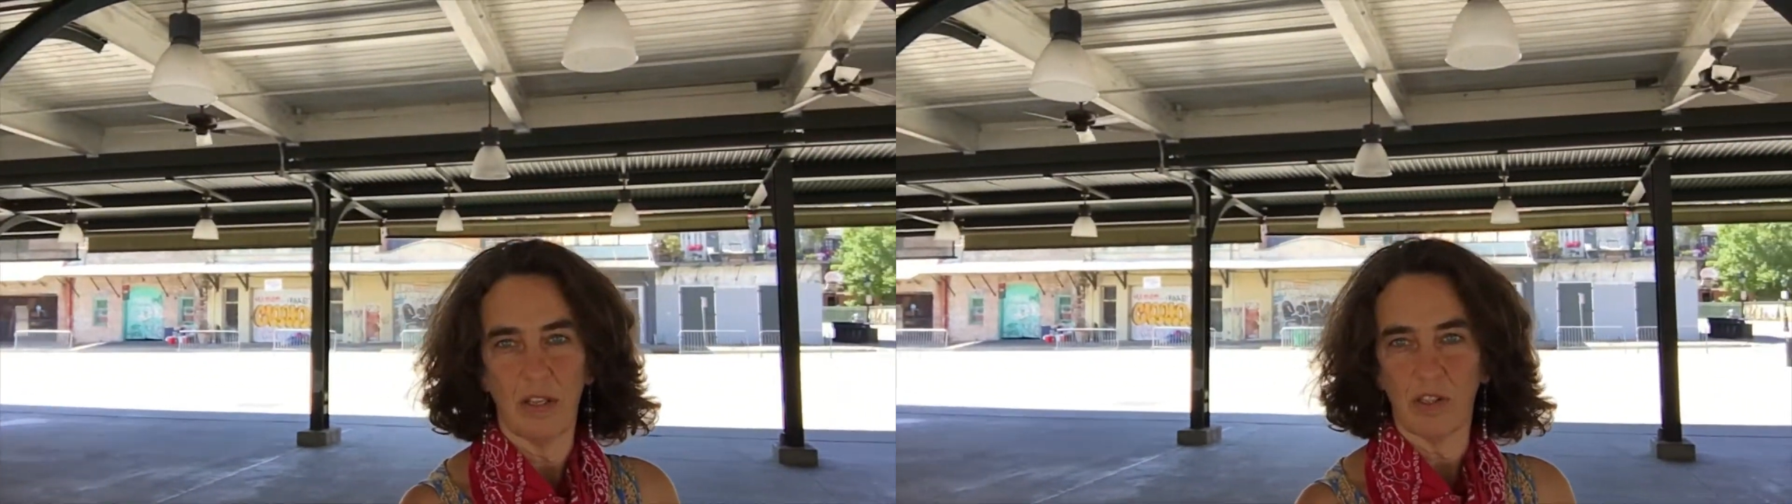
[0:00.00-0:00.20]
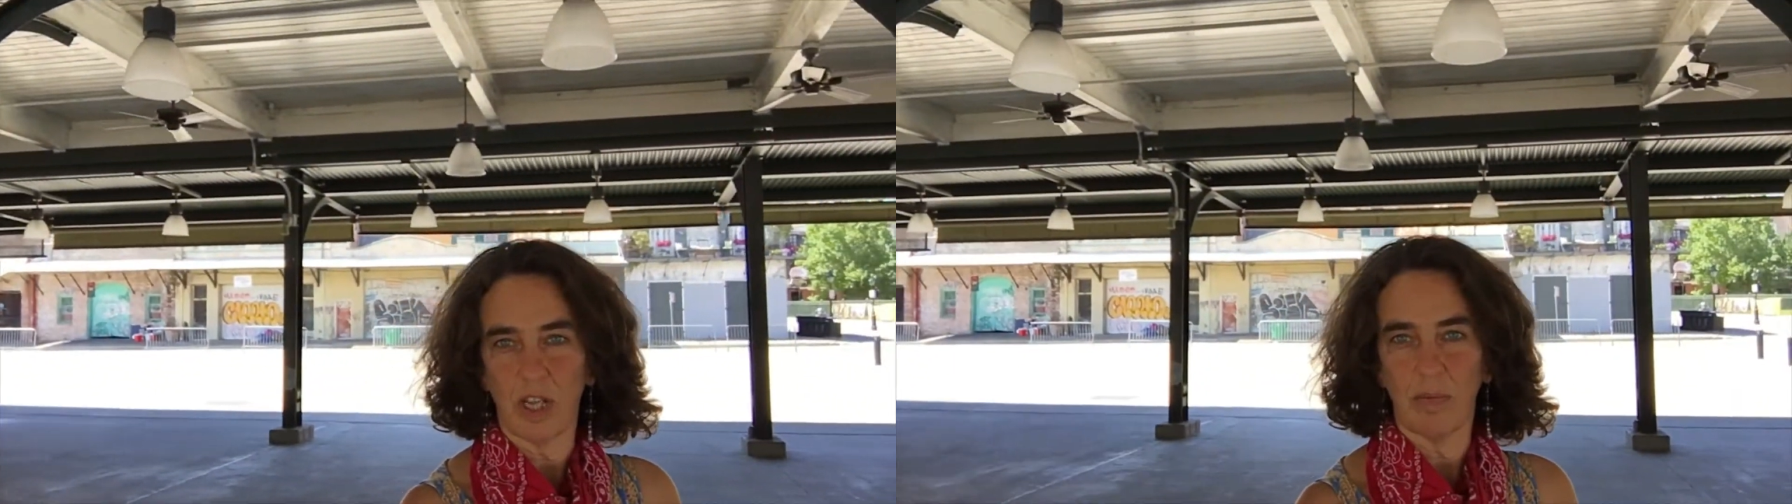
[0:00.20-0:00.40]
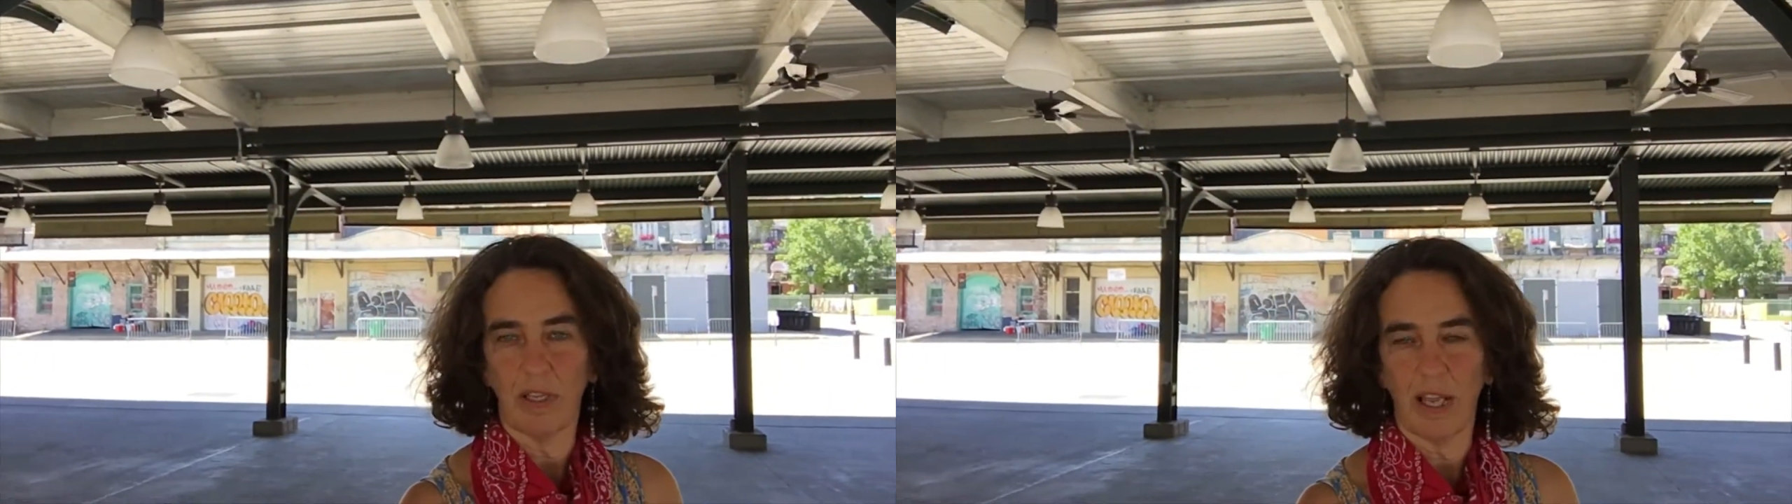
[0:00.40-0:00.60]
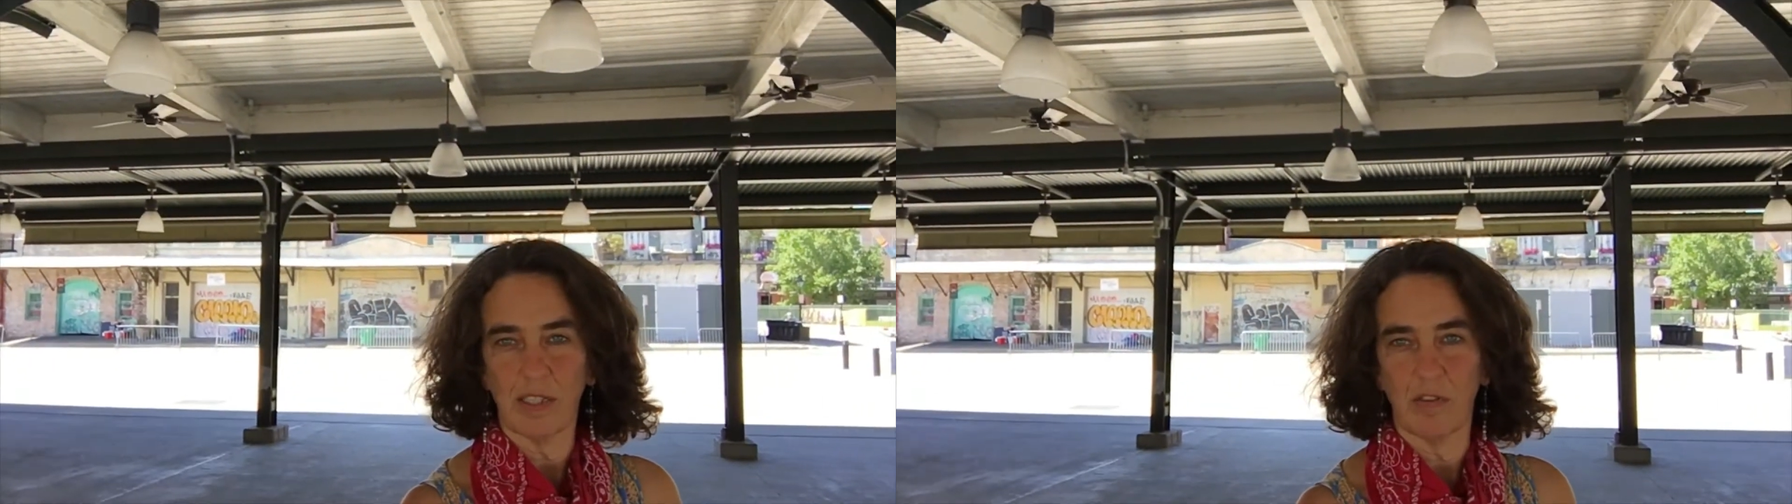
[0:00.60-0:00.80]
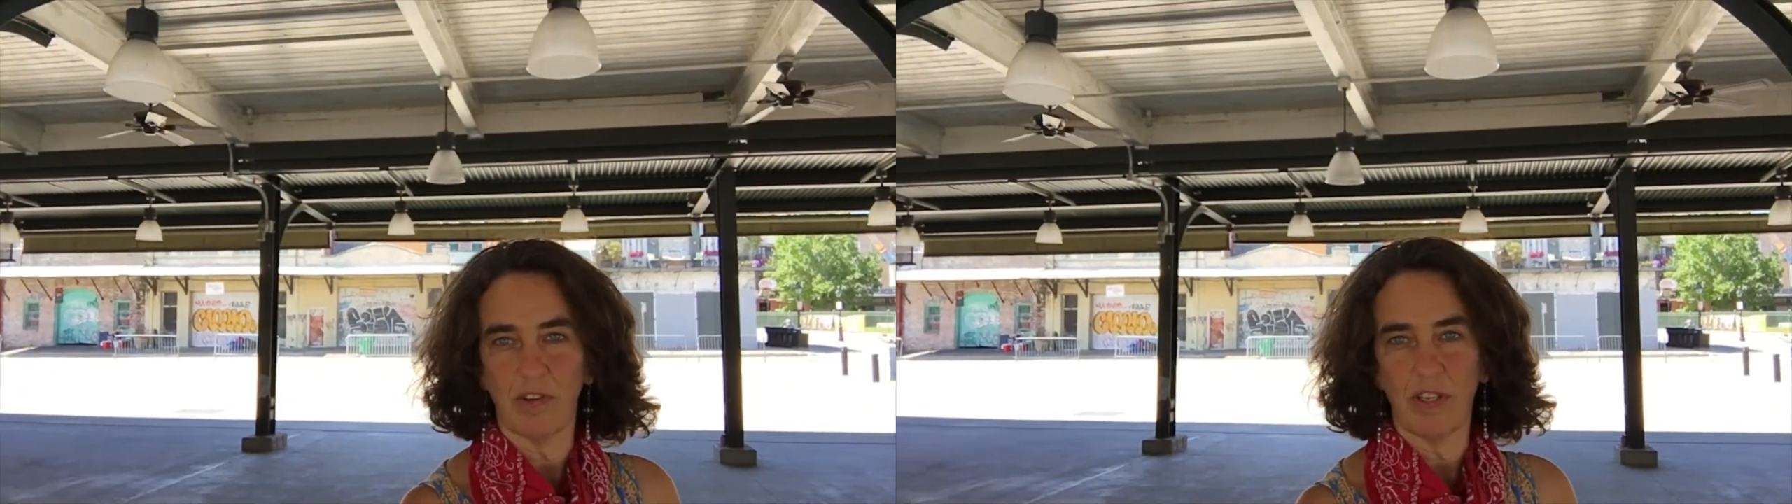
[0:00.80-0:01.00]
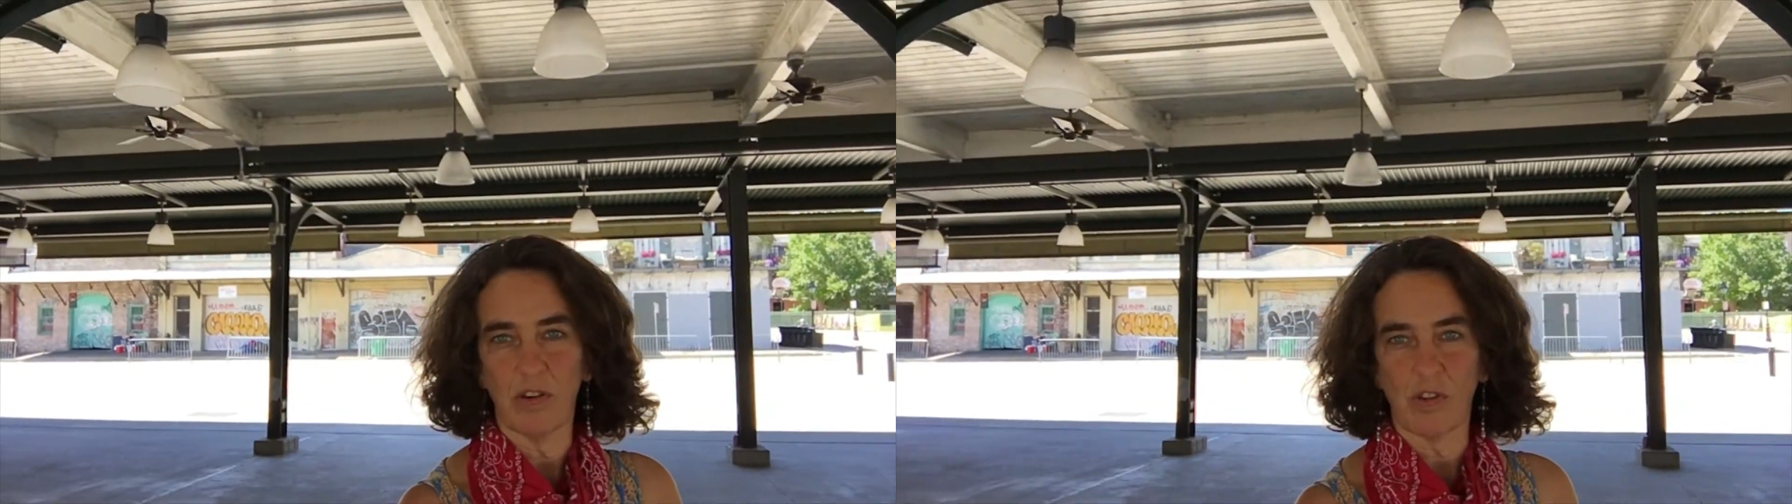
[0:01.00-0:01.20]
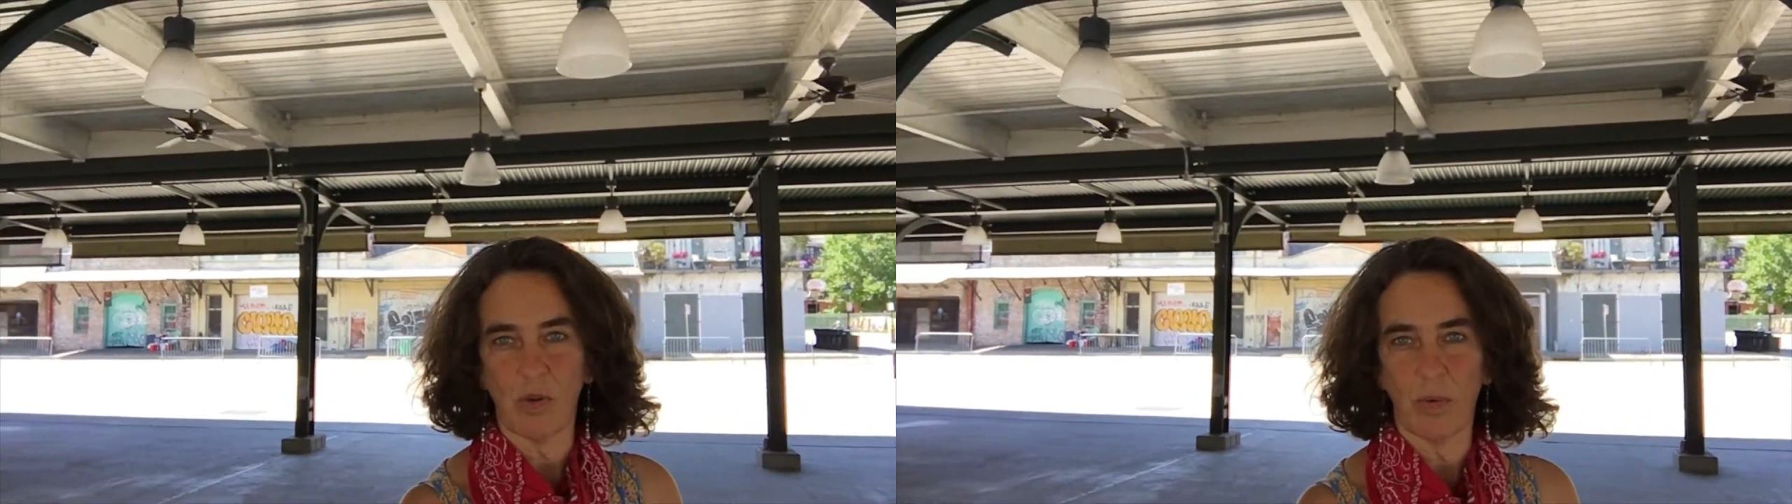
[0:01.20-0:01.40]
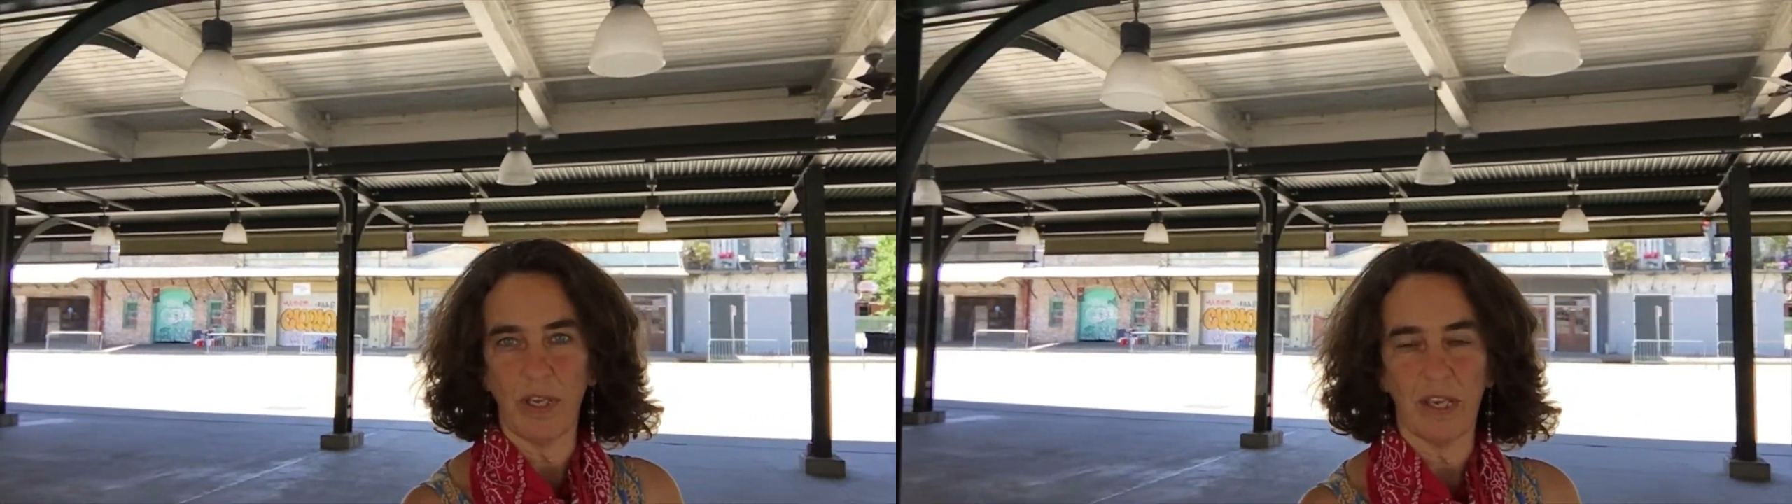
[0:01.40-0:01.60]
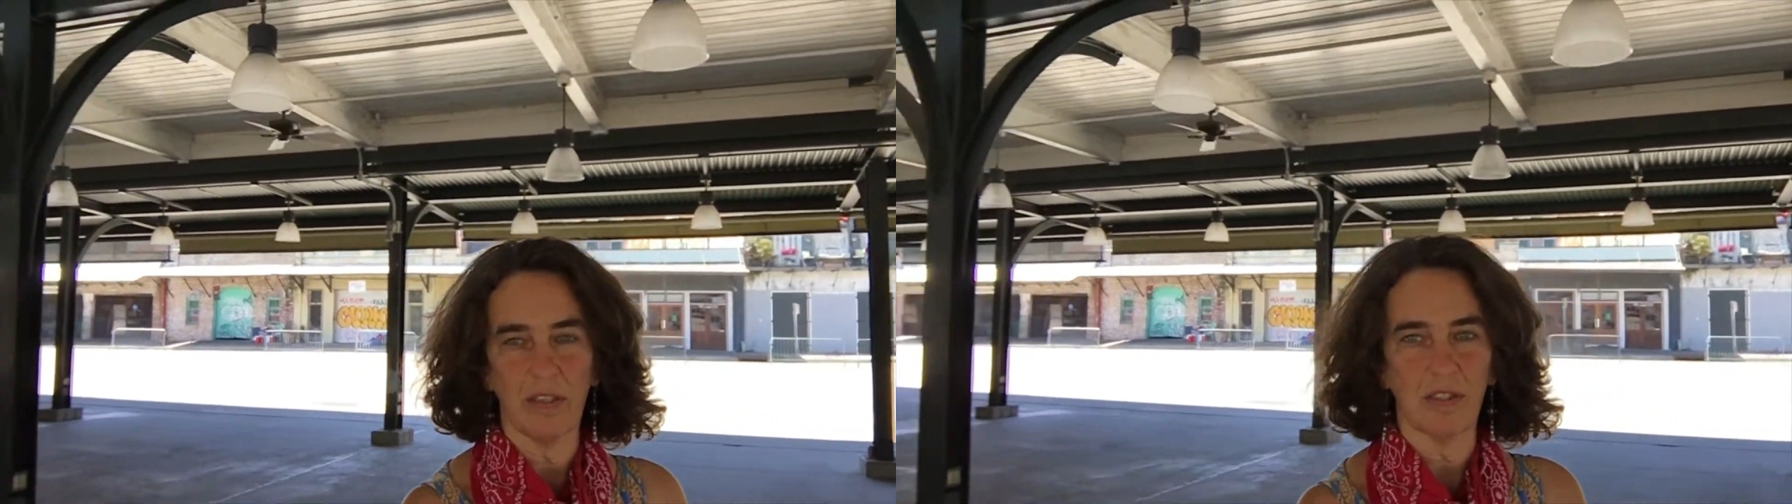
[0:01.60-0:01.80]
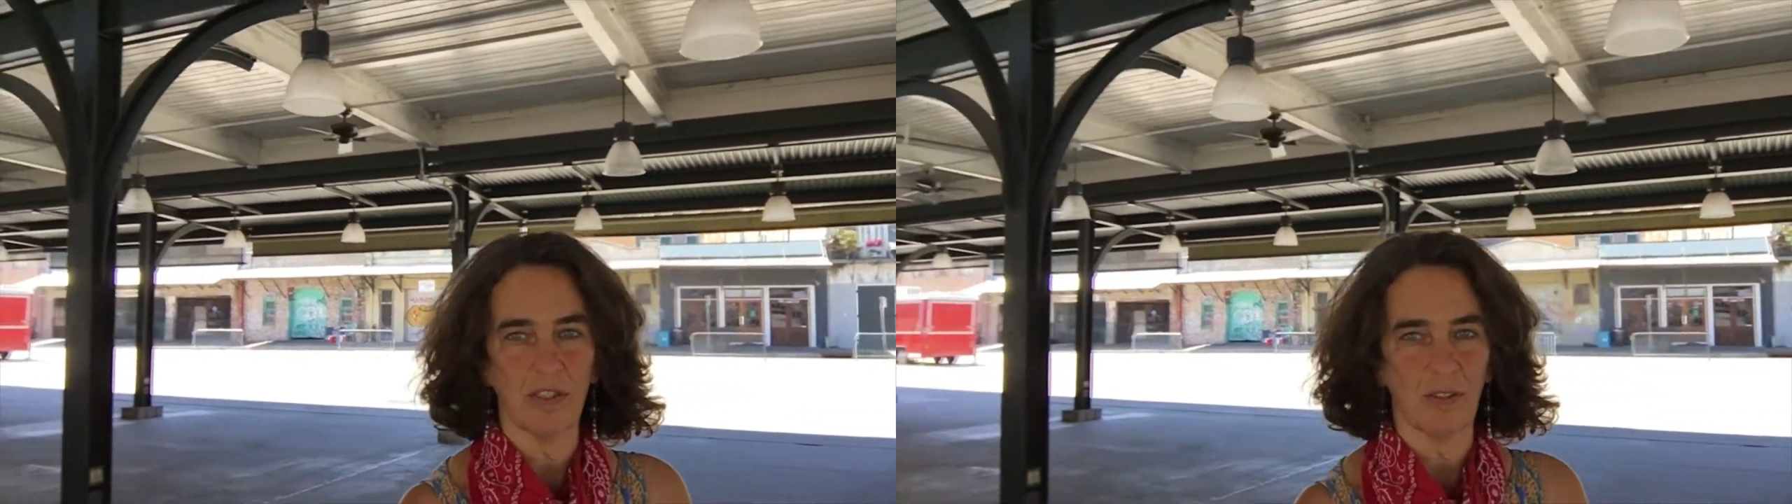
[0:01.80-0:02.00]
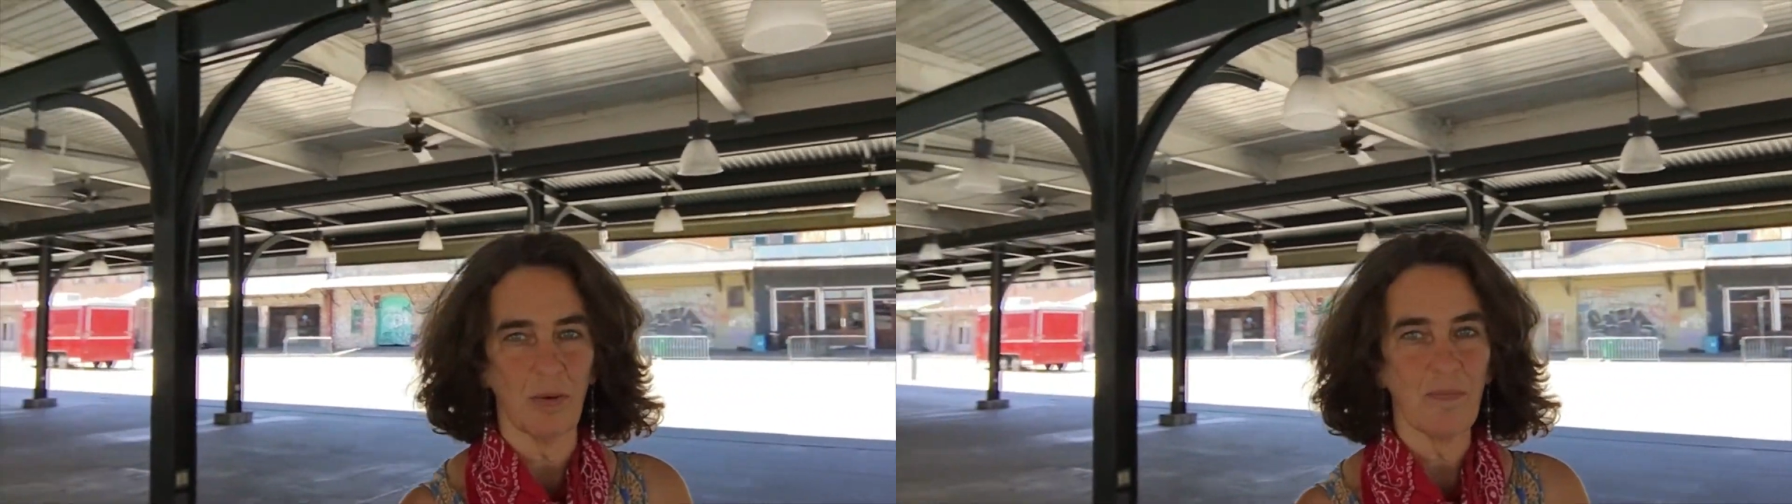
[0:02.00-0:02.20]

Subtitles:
there's going to be lots of vendors on the weekends too,